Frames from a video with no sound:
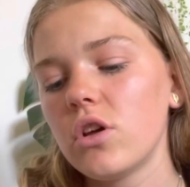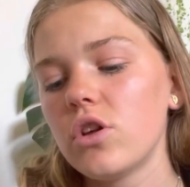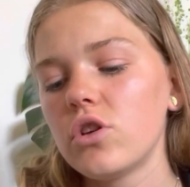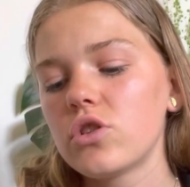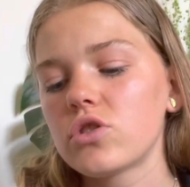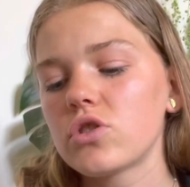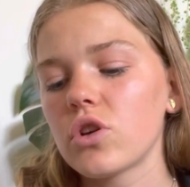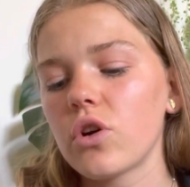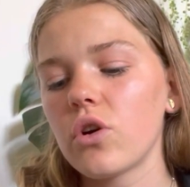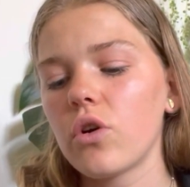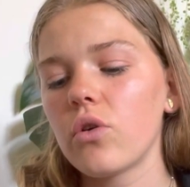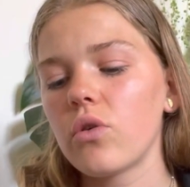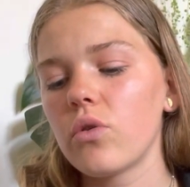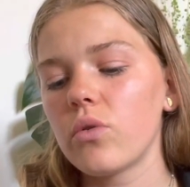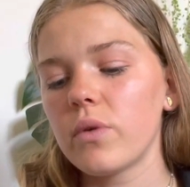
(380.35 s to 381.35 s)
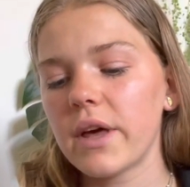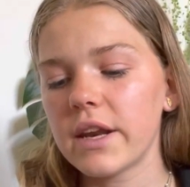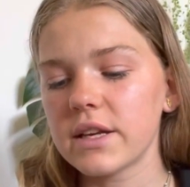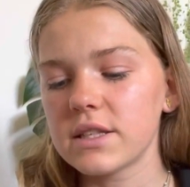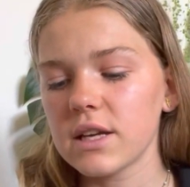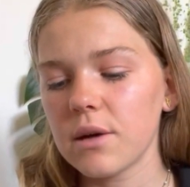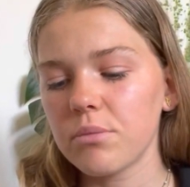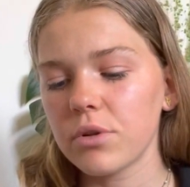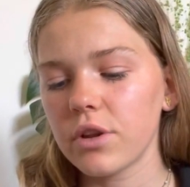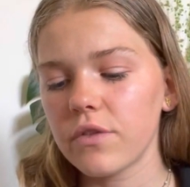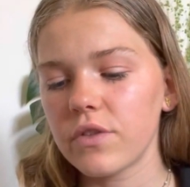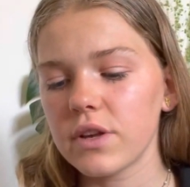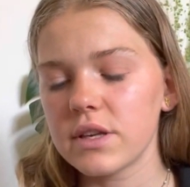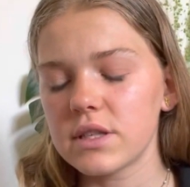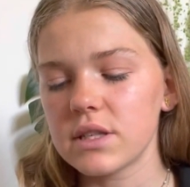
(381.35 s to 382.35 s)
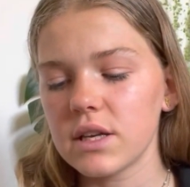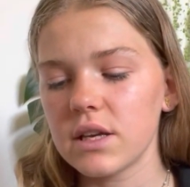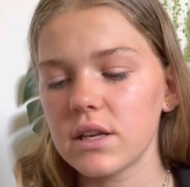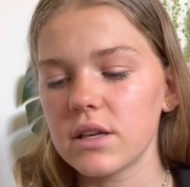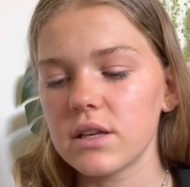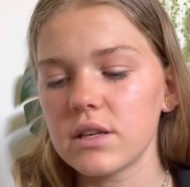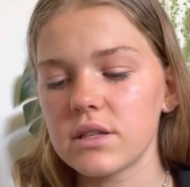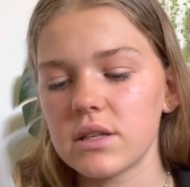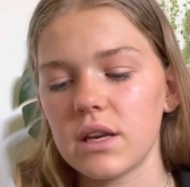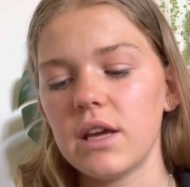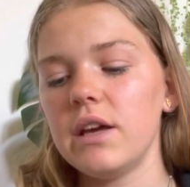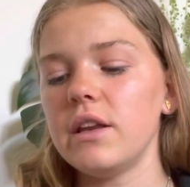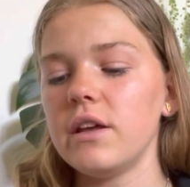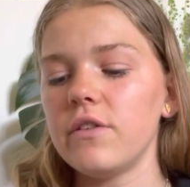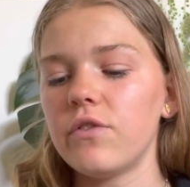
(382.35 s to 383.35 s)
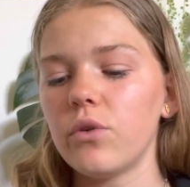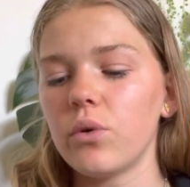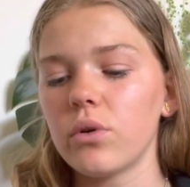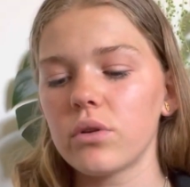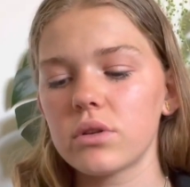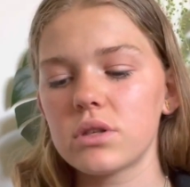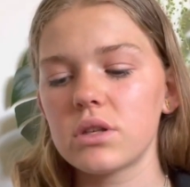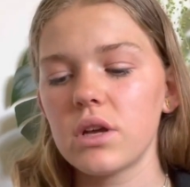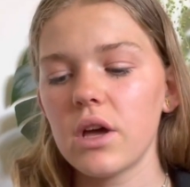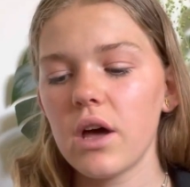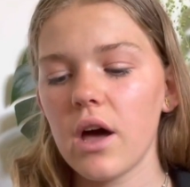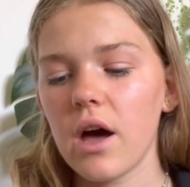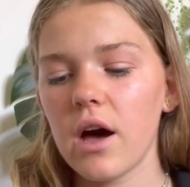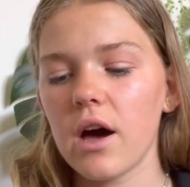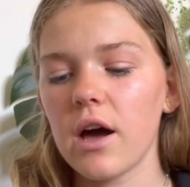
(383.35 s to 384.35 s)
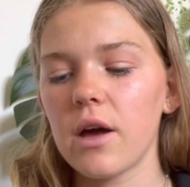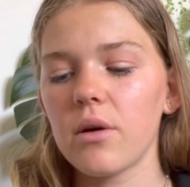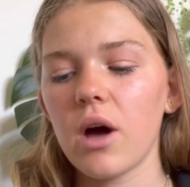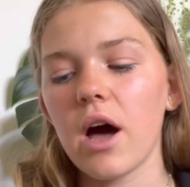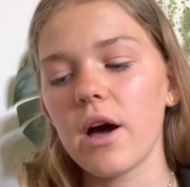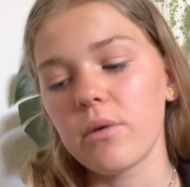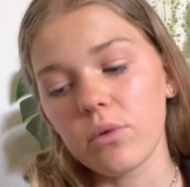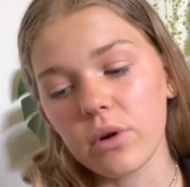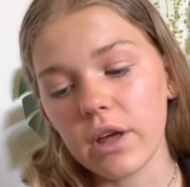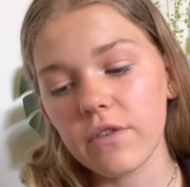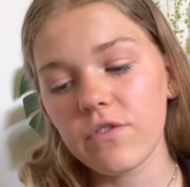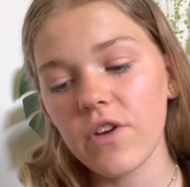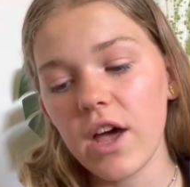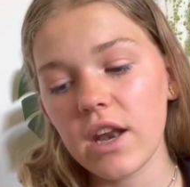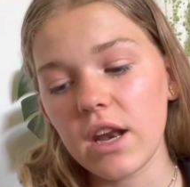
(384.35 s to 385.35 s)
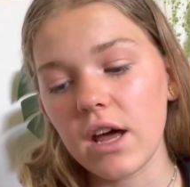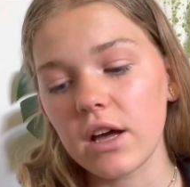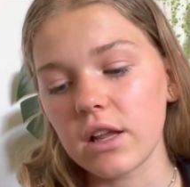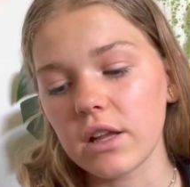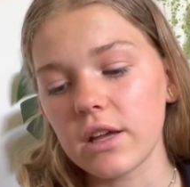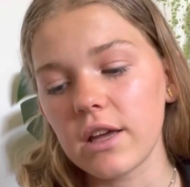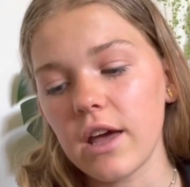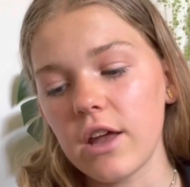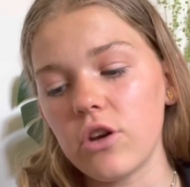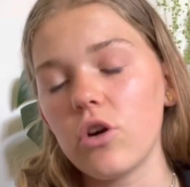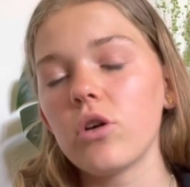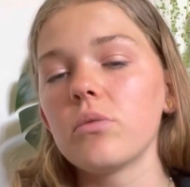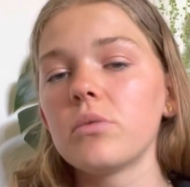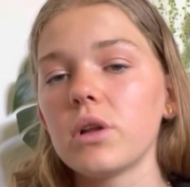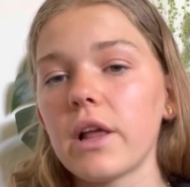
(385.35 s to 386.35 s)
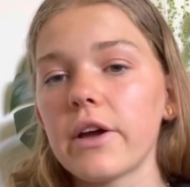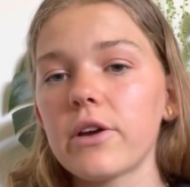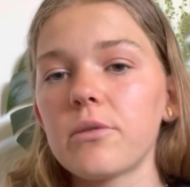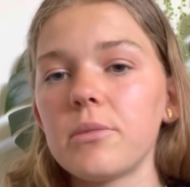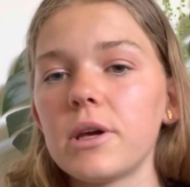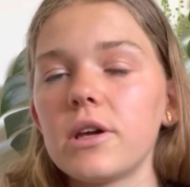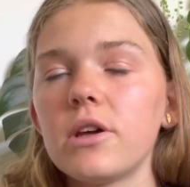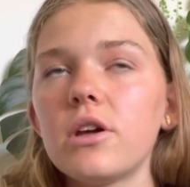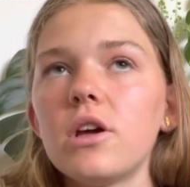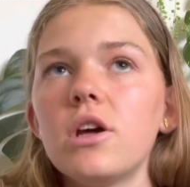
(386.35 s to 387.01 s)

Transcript: So an example of this is an ED thought. I will get fat and ugly and no one will like me.